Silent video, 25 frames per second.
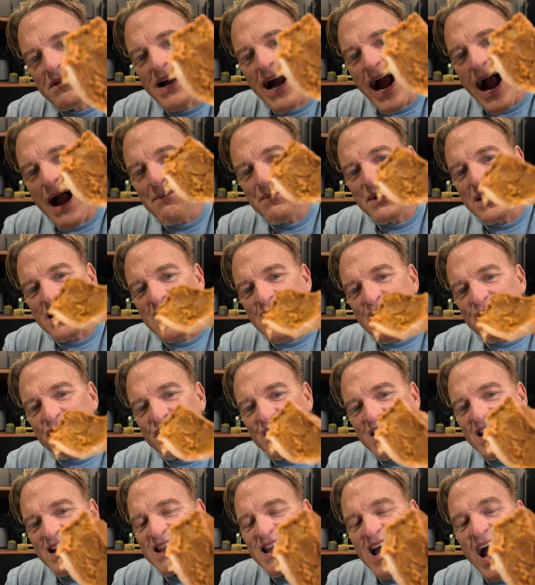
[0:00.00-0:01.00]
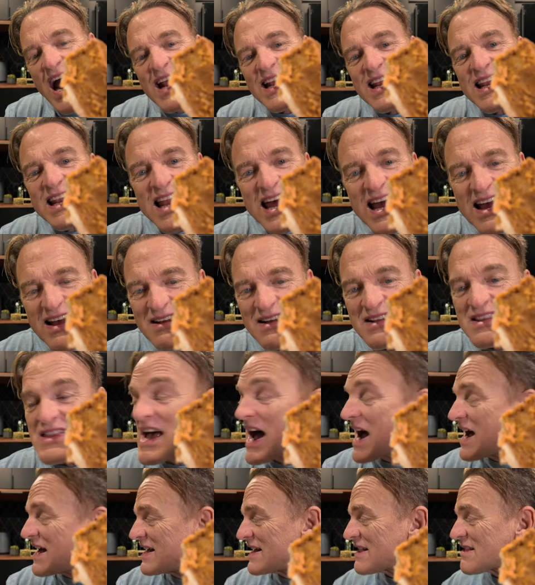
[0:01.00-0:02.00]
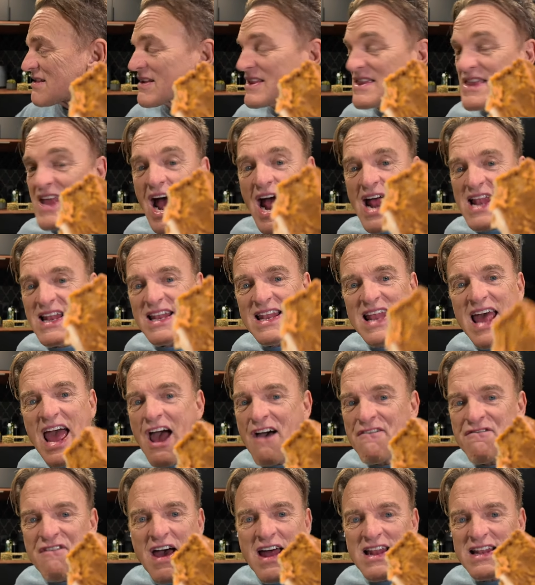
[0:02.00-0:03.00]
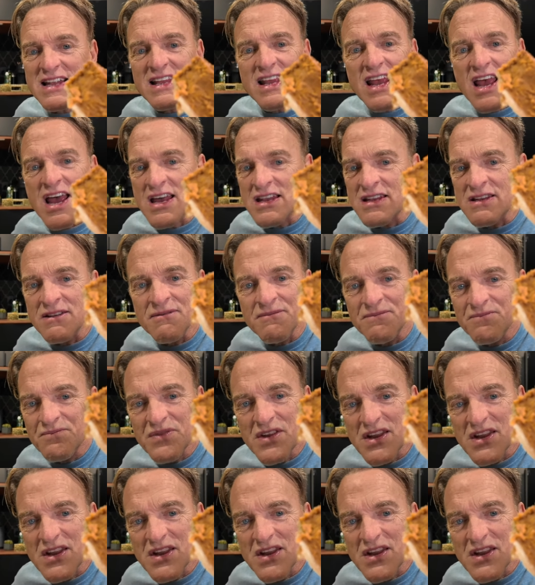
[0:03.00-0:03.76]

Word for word: I'm gonna give it a 9.5 out of 10.